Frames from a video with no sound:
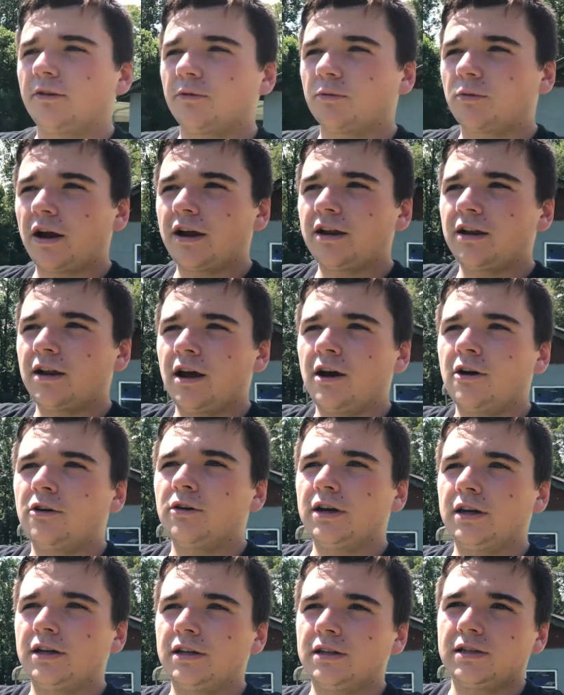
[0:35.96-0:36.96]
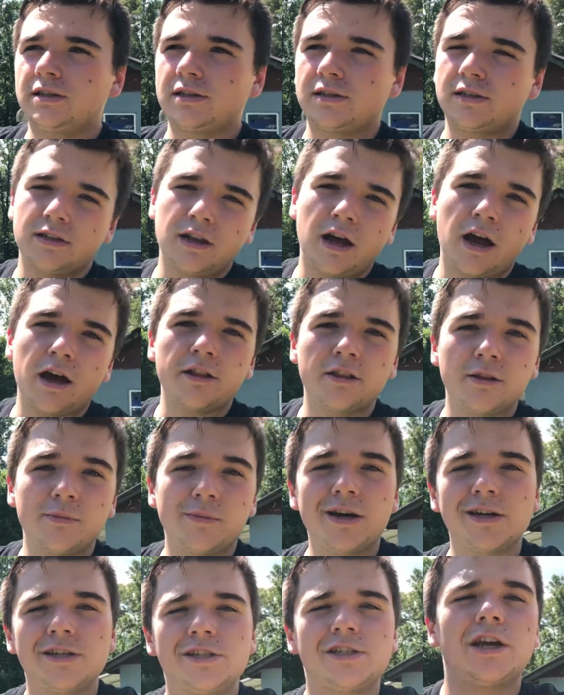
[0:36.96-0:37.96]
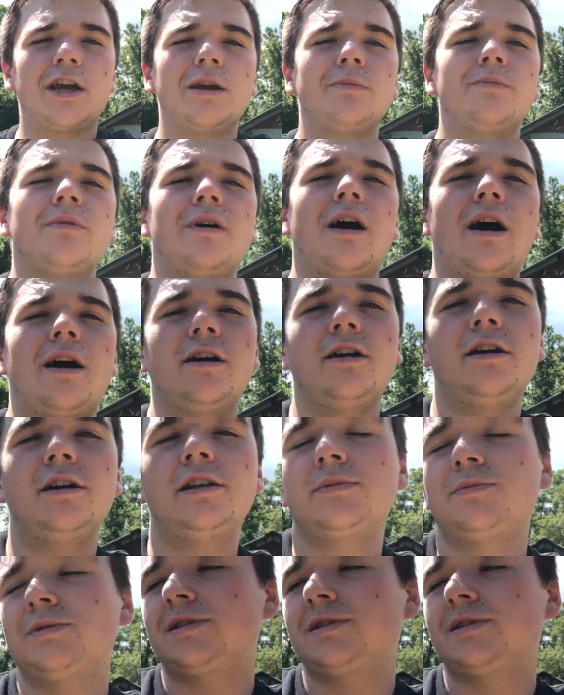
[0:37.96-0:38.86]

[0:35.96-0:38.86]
Right now, it's not in the best shape. It's been